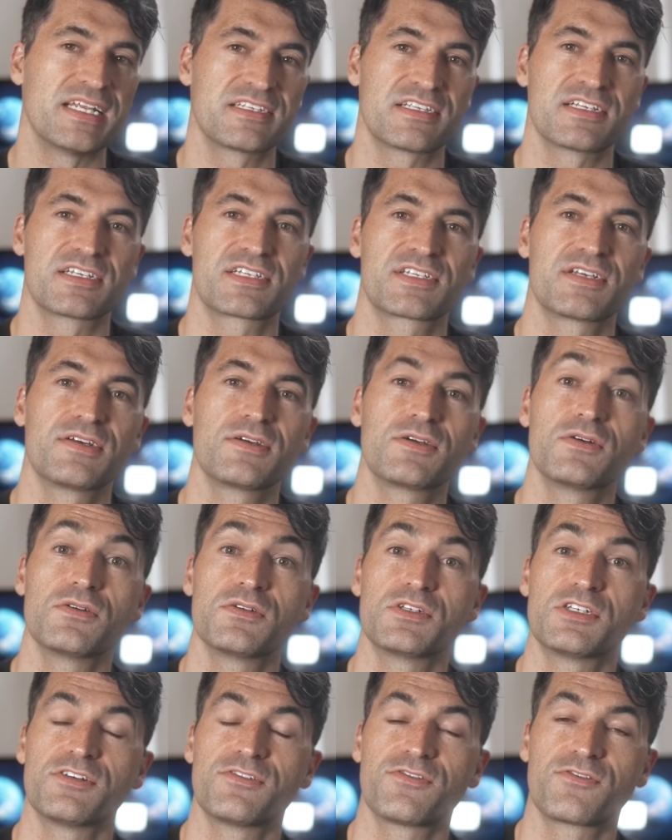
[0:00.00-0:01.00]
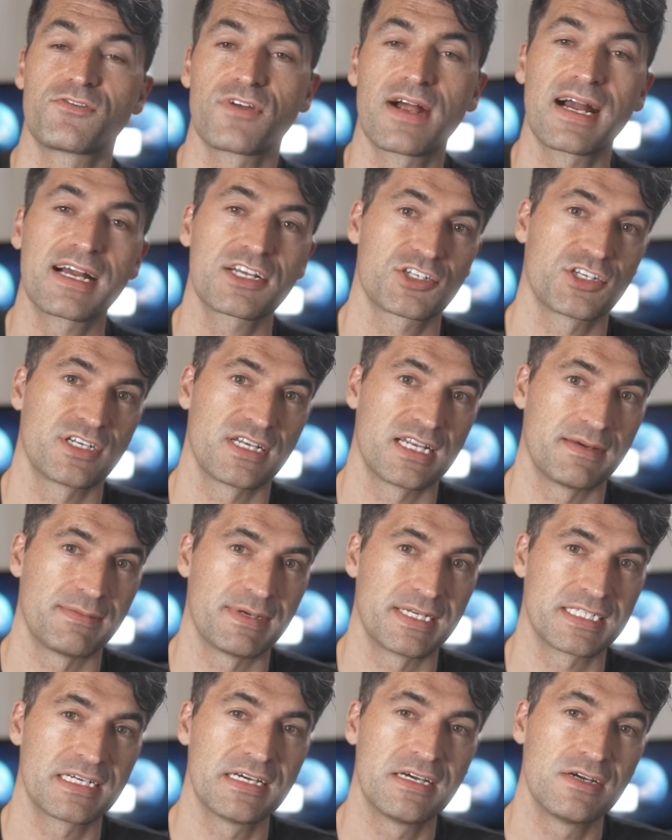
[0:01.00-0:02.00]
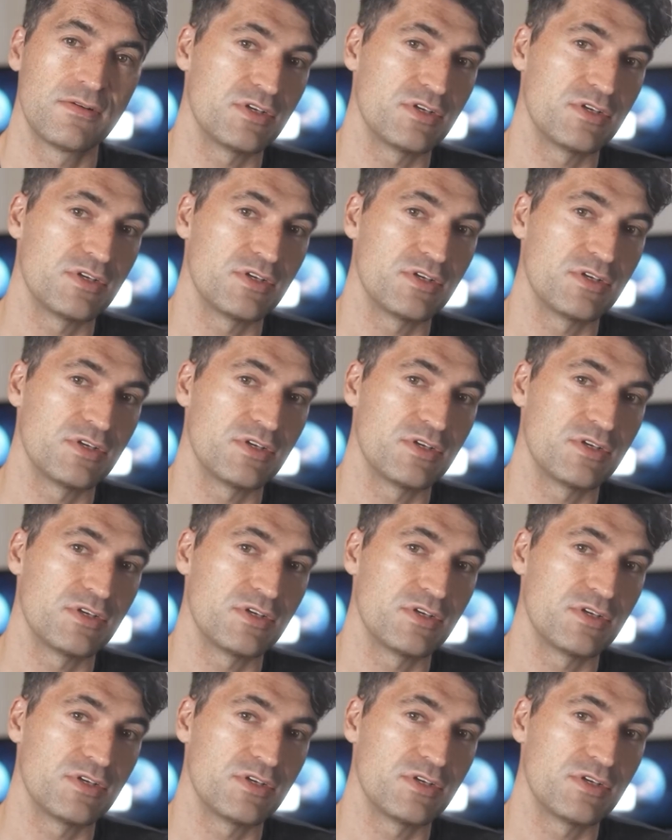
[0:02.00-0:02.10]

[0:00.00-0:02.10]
is the so-called diffraction limit,